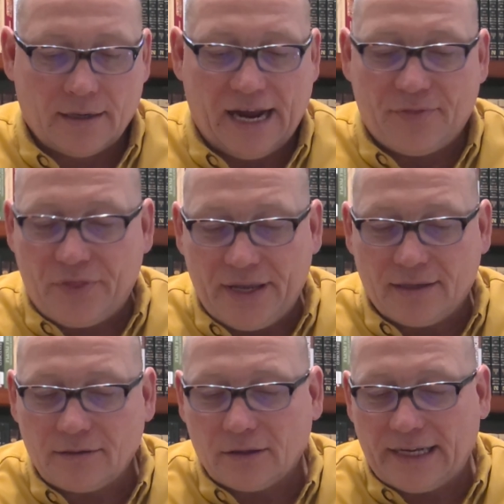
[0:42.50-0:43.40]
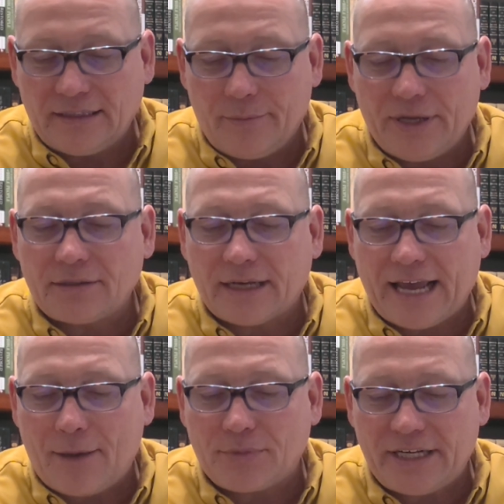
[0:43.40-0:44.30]
and then led them into
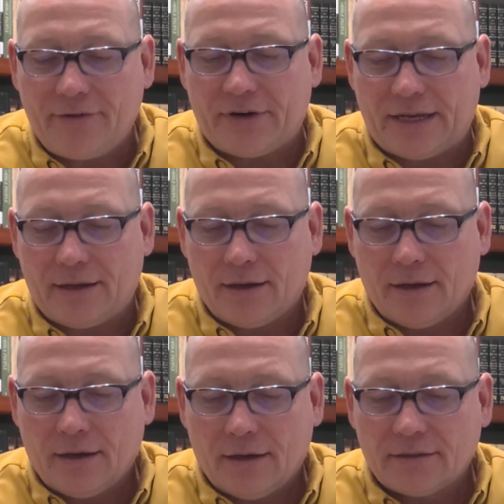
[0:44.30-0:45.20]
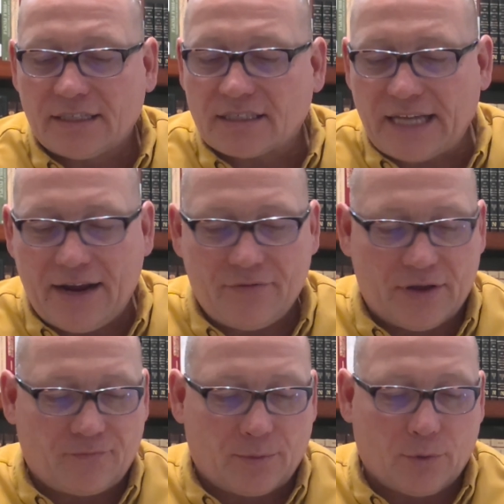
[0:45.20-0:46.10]
captivity to save
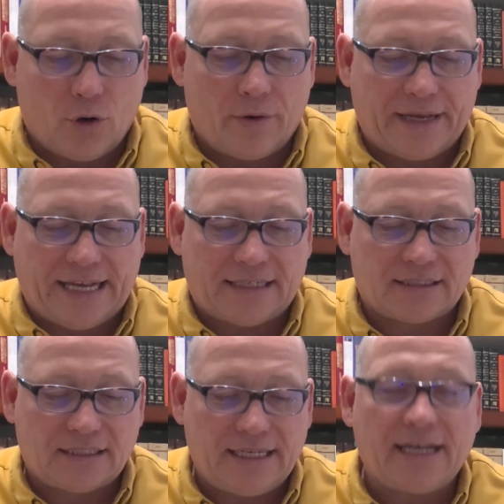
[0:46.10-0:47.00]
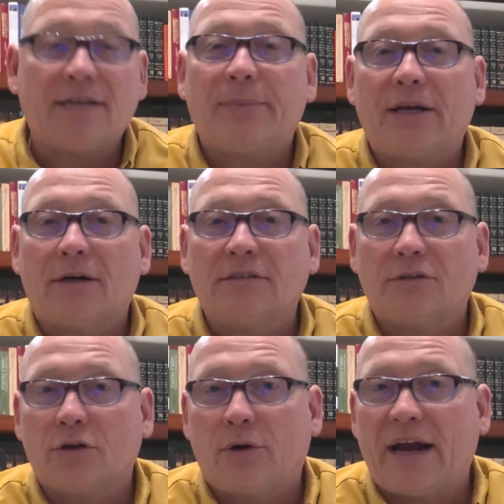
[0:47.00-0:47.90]
them from going extinct because of
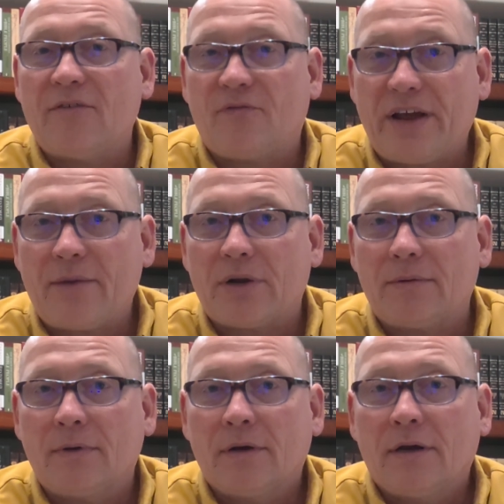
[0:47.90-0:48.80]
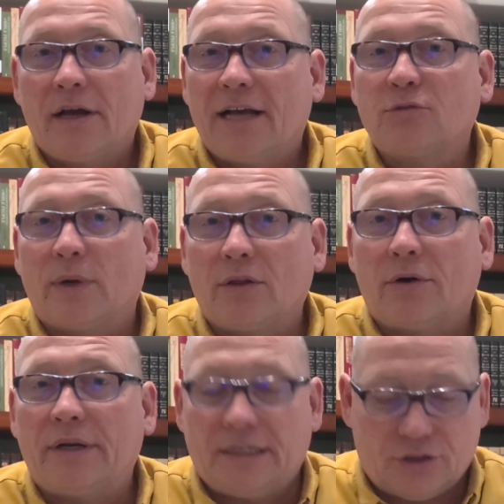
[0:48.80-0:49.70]
the great famine, as we
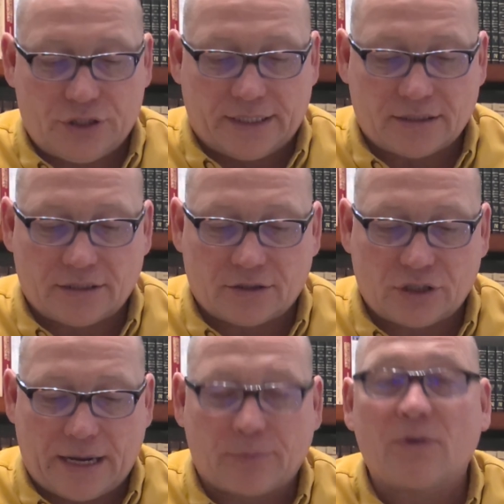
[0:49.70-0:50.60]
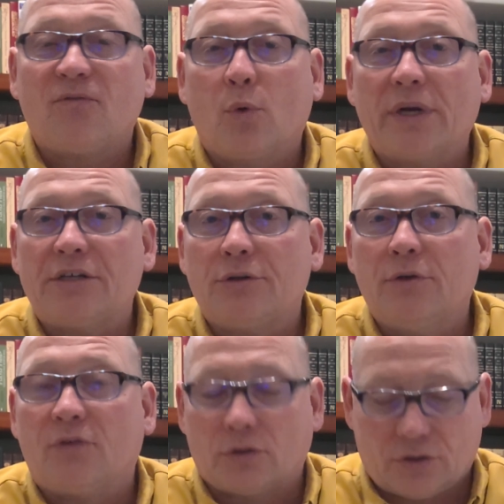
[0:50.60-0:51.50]
learn in Genesis chapter
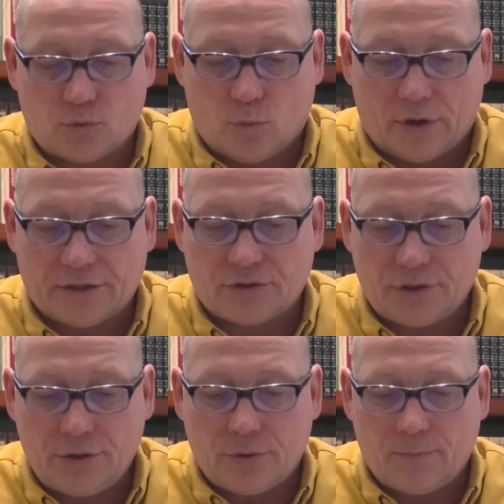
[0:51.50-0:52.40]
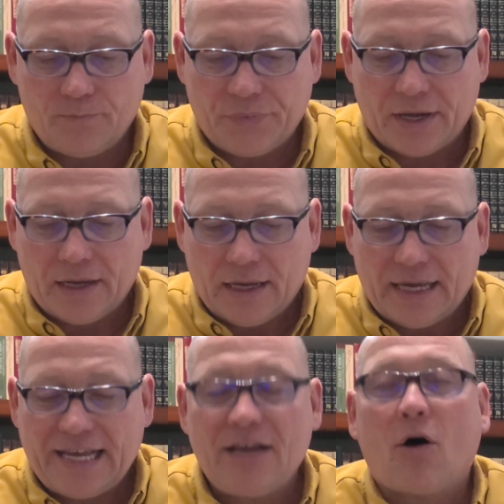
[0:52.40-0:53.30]
42, verses 1 and 2,
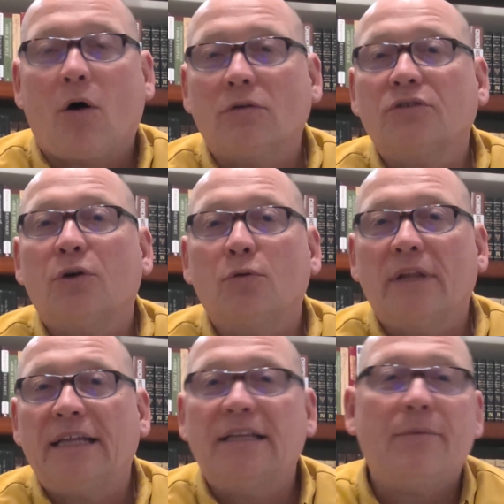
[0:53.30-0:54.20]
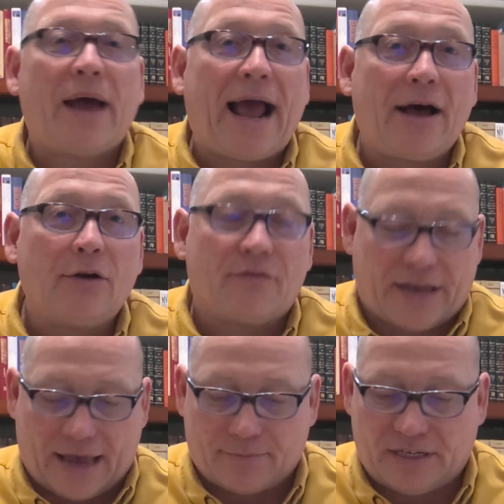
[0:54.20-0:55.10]
he also led them out of
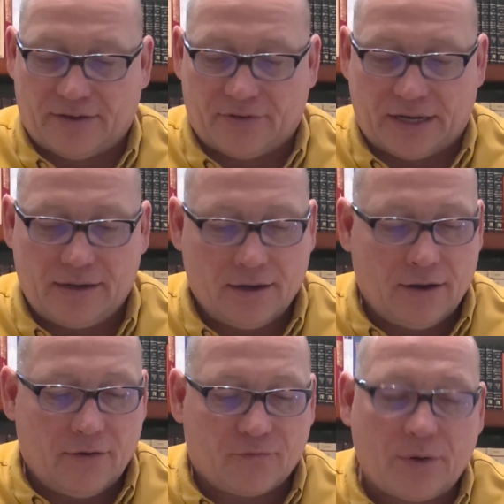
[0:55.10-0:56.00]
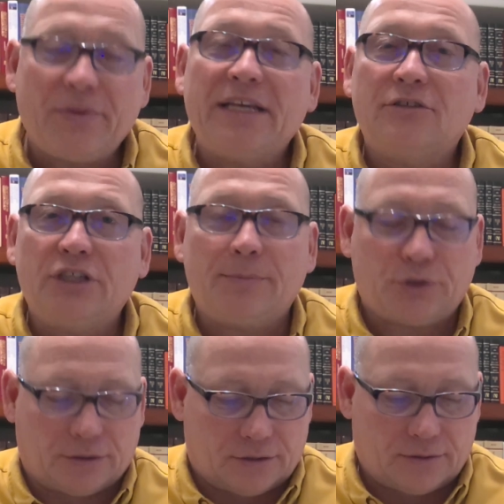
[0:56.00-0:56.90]
captivity from the
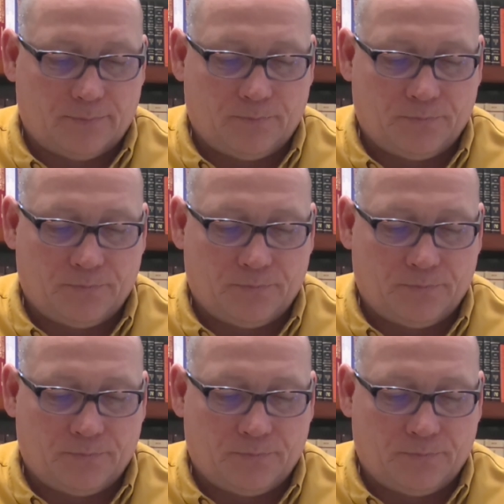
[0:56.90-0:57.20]
Egyptians.